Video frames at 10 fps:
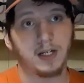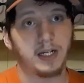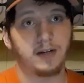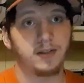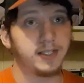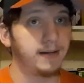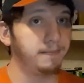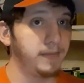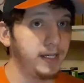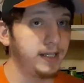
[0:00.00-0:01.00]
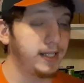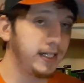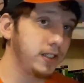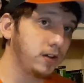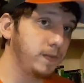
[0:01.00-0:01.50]
Now, does that mean that
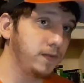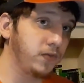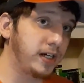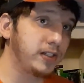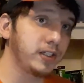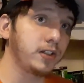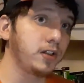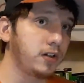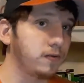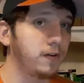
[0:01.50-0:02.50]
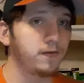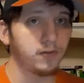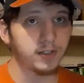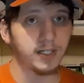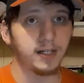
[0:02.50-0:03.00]
he's going to be a free agent? No, of
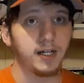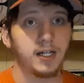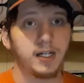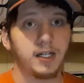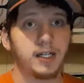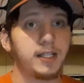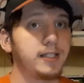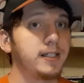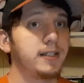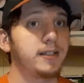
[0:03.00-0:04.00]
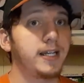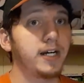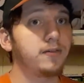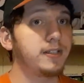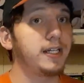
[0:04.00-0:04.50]
course not. It doesn't
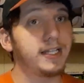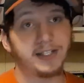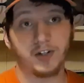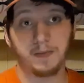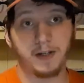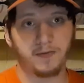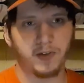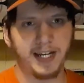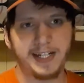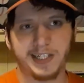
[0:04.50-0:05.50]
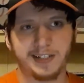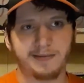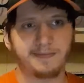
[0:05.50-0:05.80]
guarantee that he's going to be a free agent.